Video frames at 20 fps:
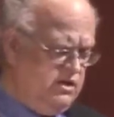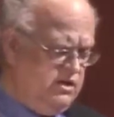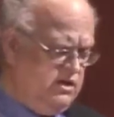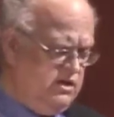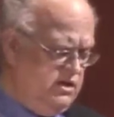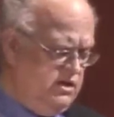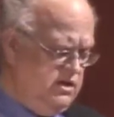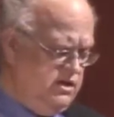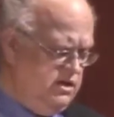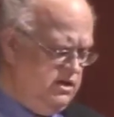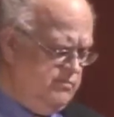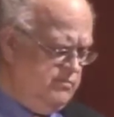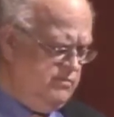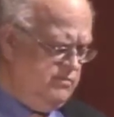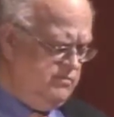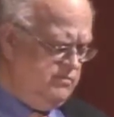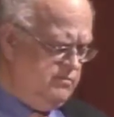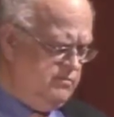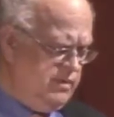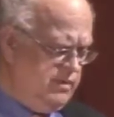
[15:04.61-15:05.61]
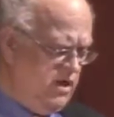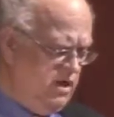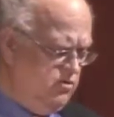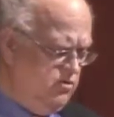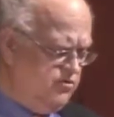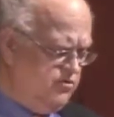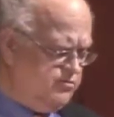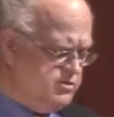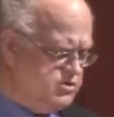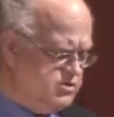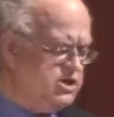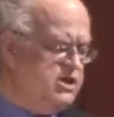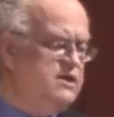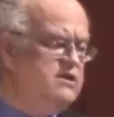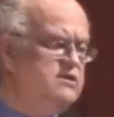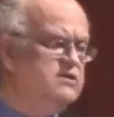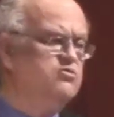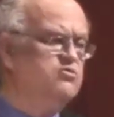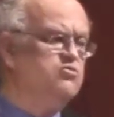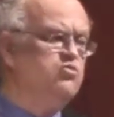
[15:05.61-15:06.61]
The Beowulf
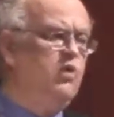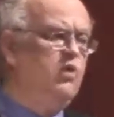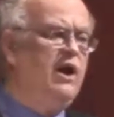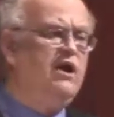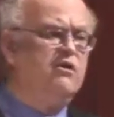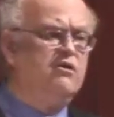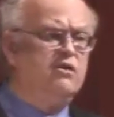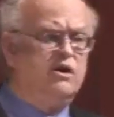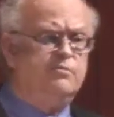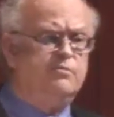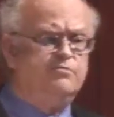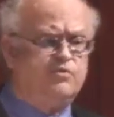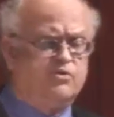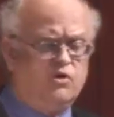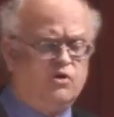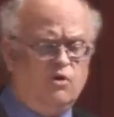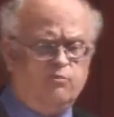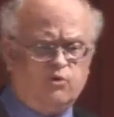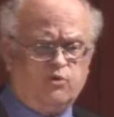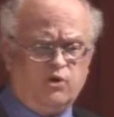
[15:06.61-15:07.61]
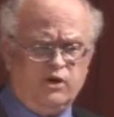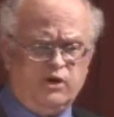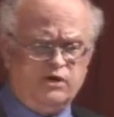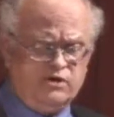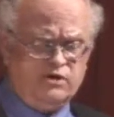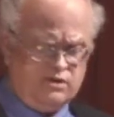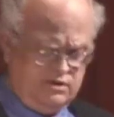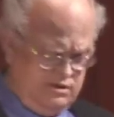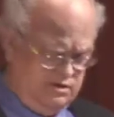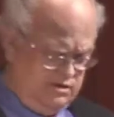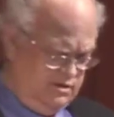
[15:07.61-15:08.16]
machines, where appropriate,